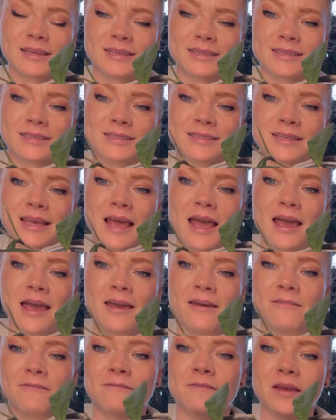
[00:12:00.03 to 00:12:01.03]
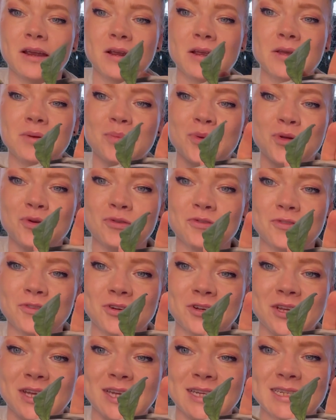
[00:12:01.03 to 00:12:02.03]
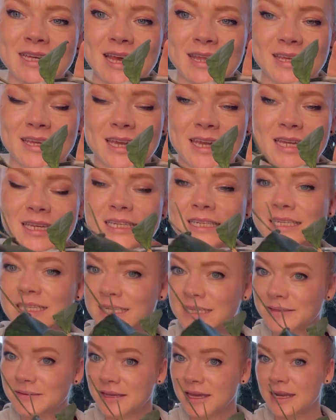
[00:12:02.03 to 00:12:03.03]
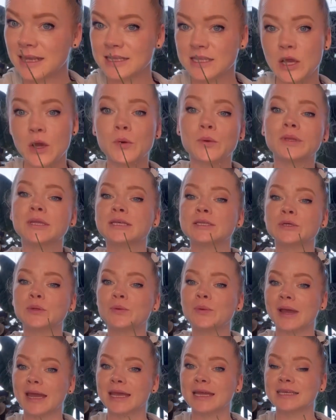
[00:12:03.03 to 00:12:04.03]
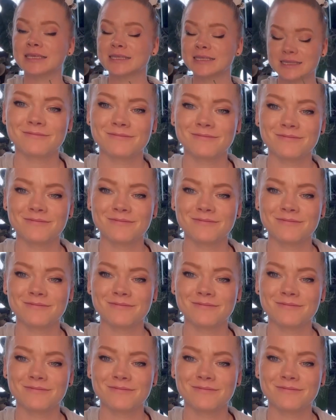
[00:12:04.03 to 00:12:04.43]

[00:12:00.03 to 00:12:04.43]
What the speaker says: is very beautiful and elegant in its own little ways.